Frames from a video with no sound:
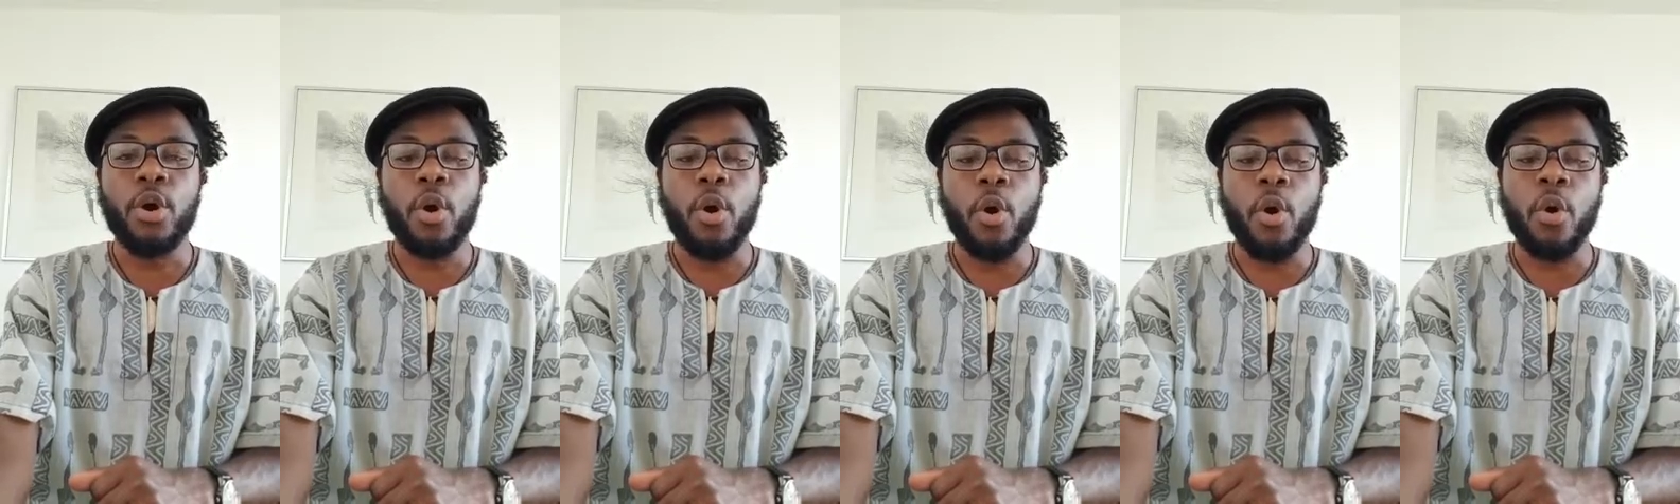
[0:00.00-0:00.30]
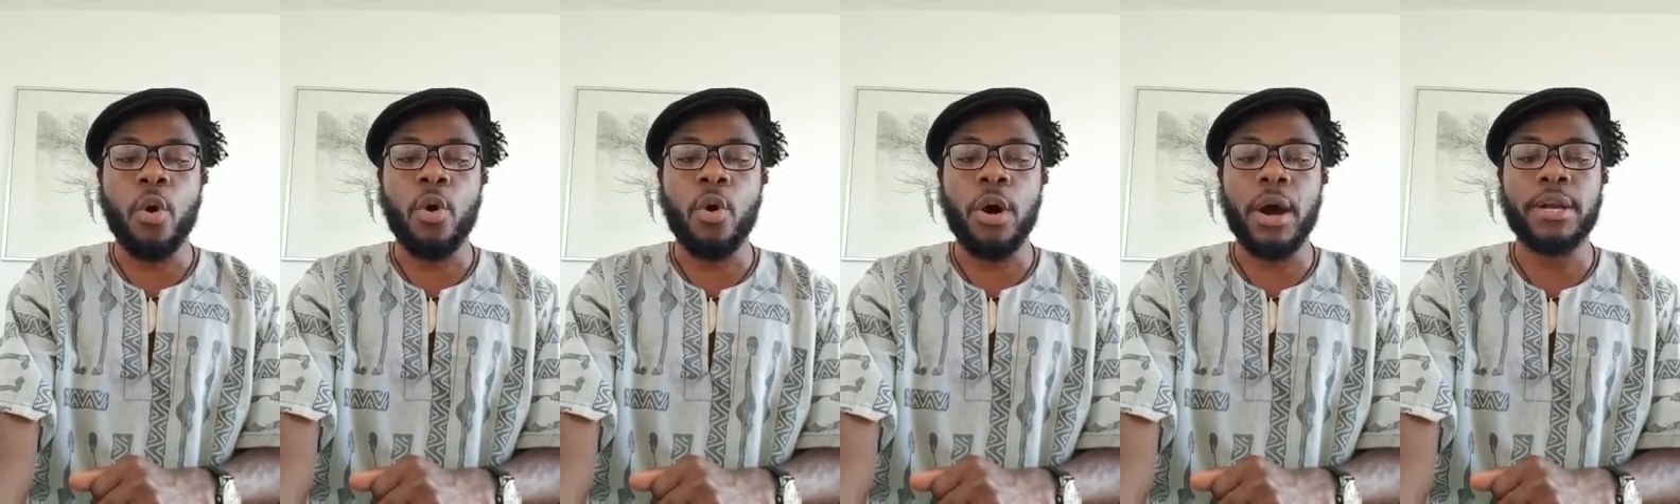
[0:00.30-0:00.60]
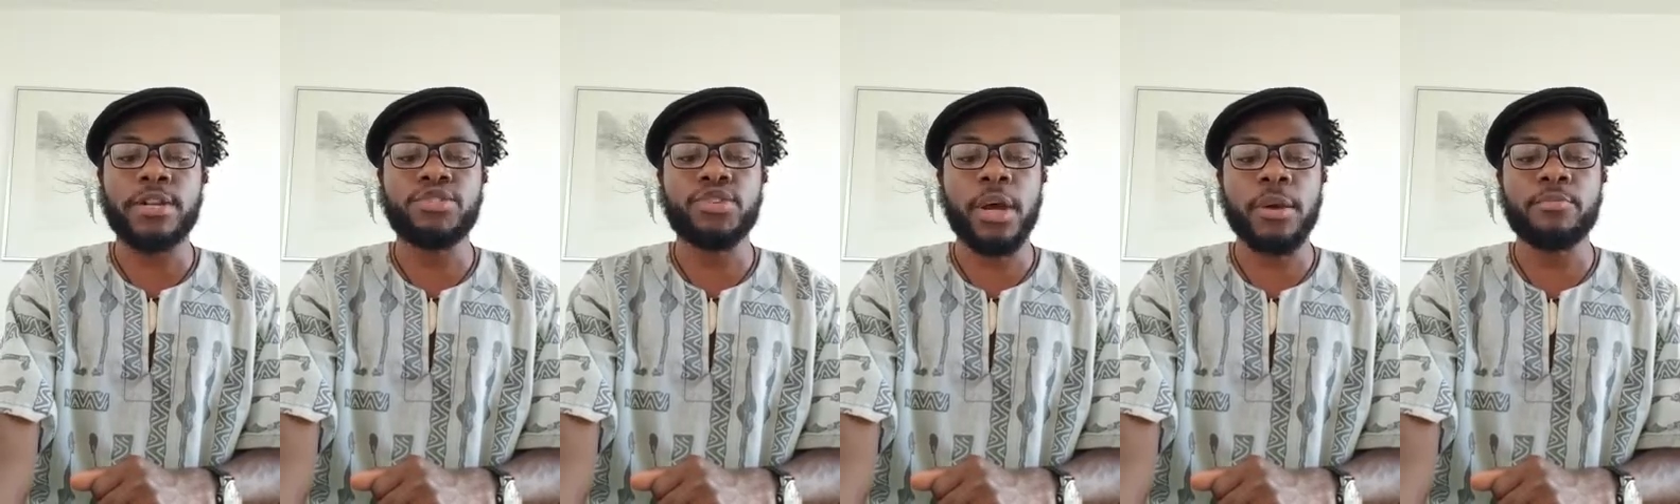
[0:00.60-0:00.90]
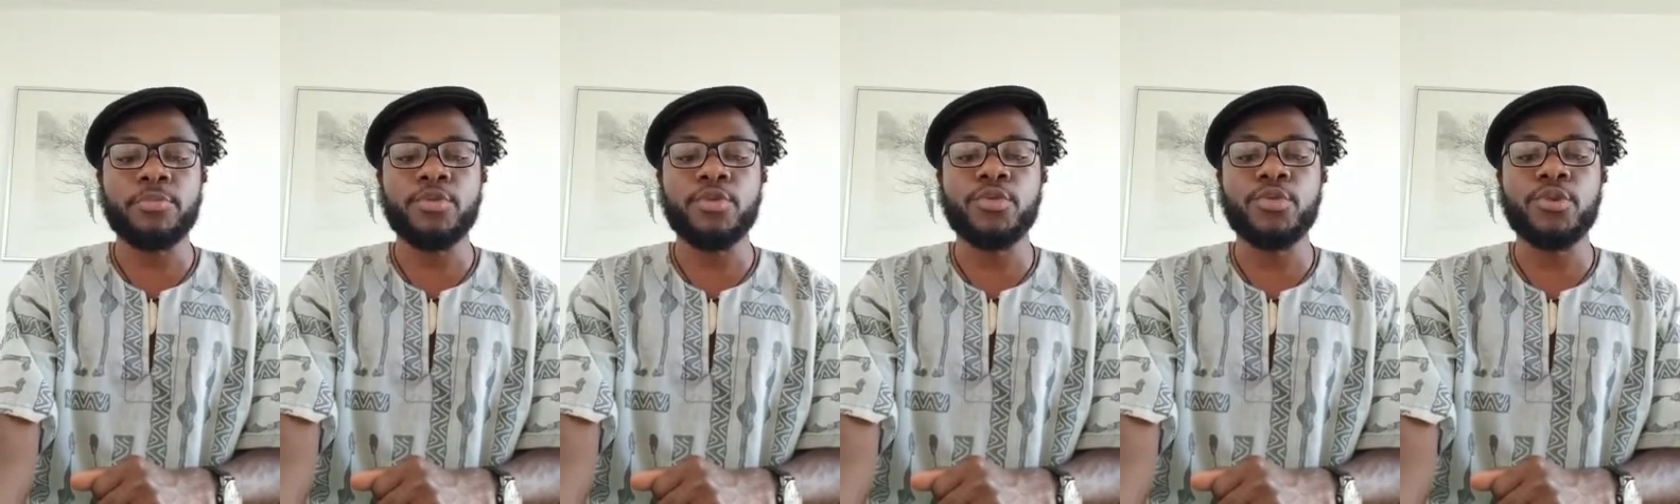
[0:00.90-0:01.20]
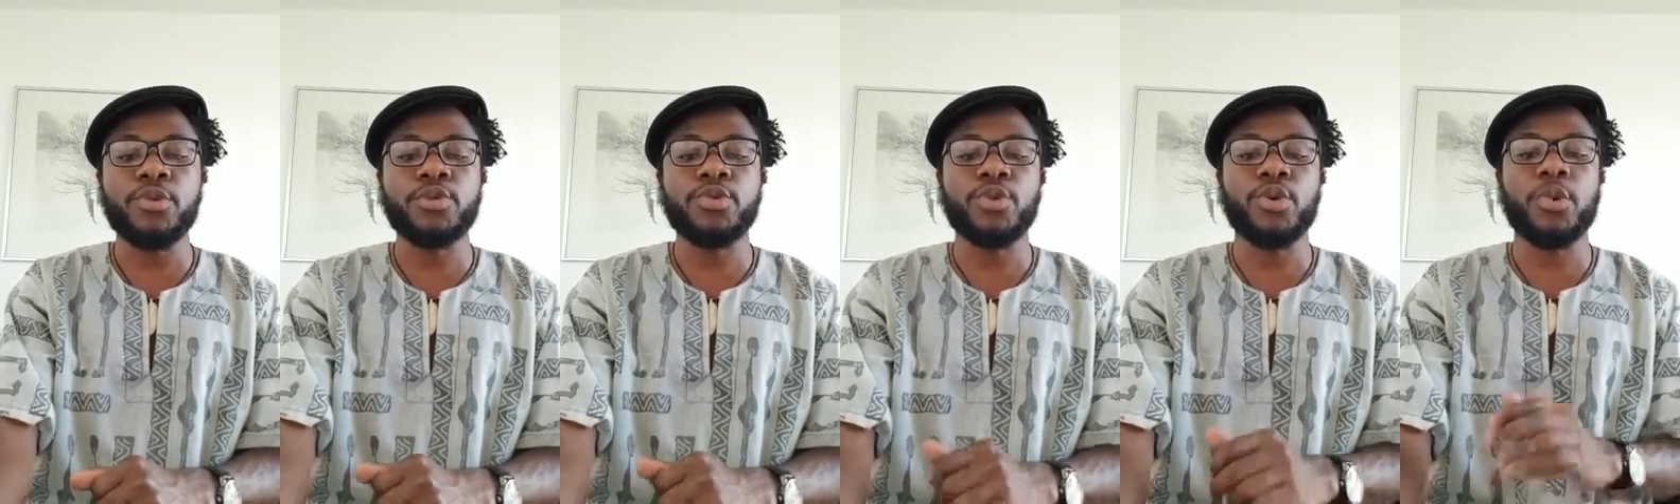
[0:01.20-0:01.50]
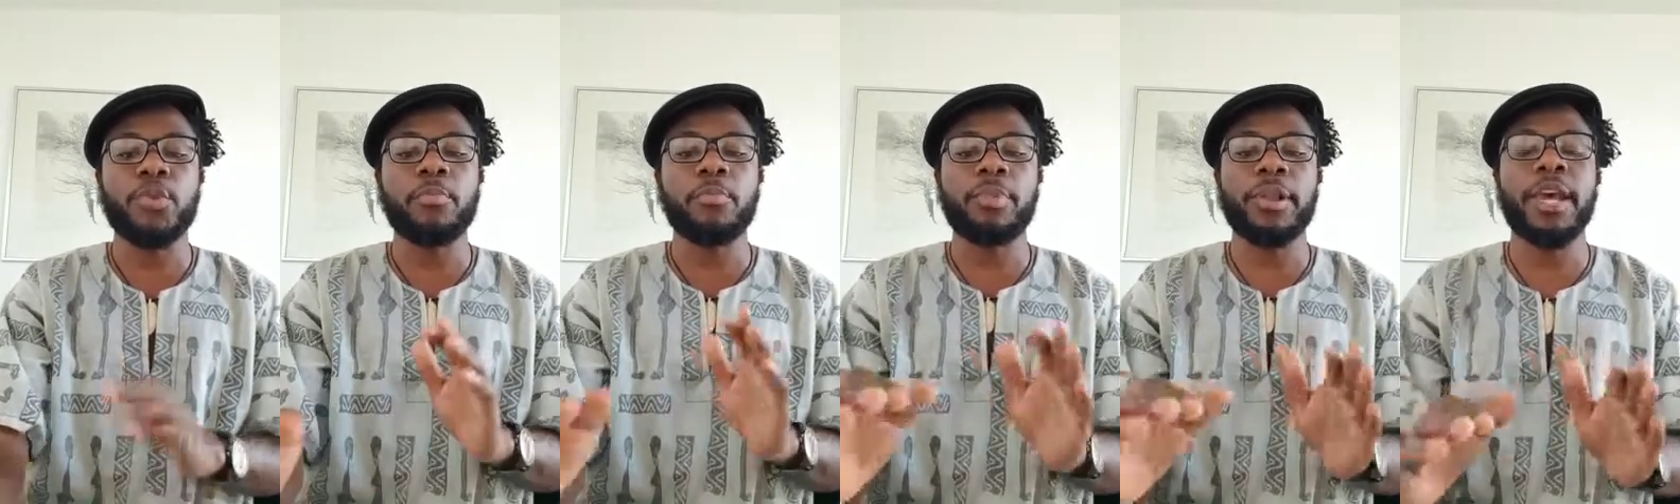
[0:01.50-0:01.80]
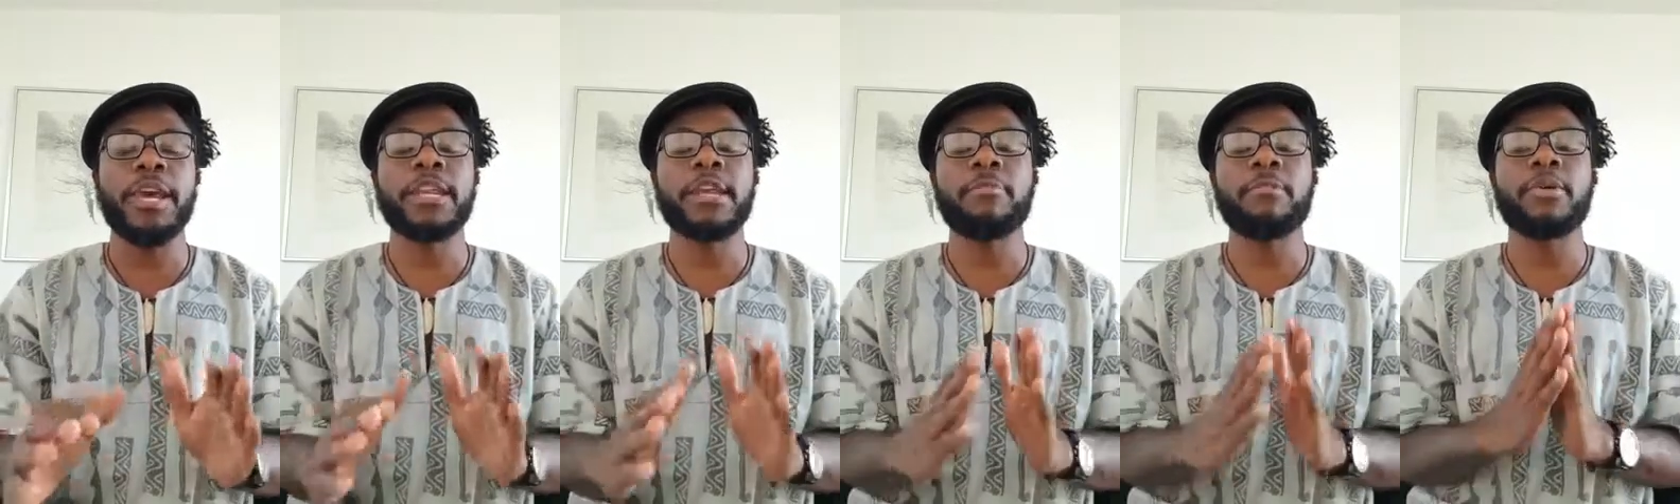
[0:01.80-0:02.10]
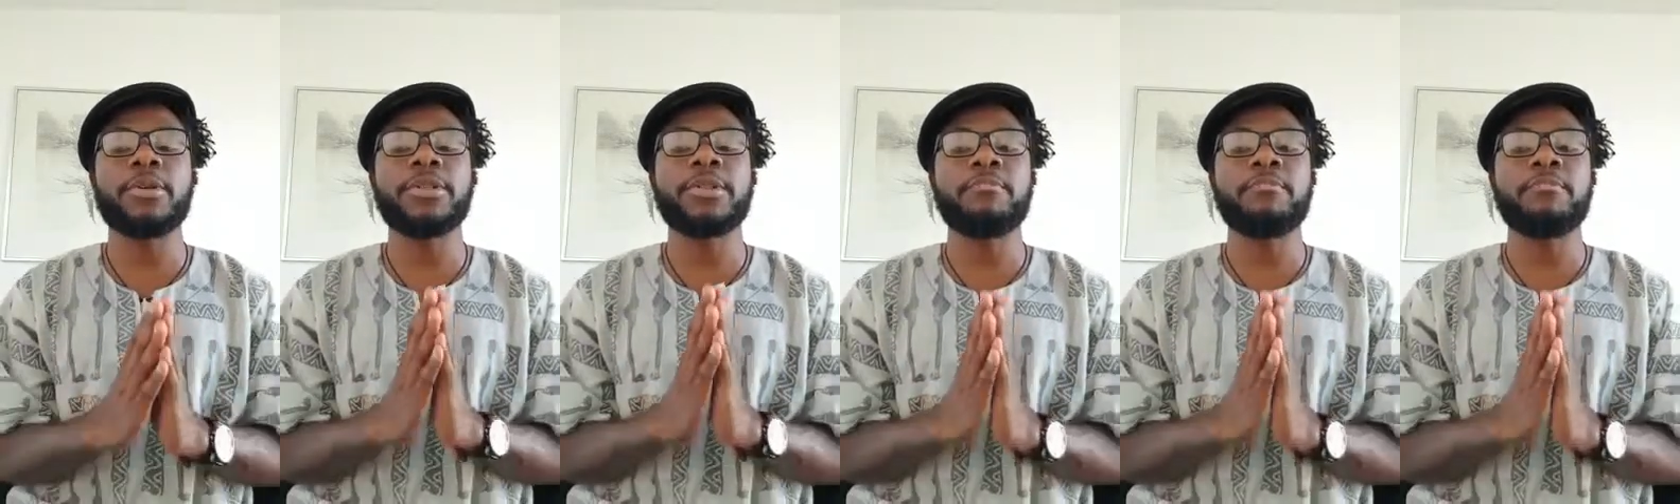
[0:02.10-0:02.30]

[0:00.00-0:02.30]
or a tribunal to complain about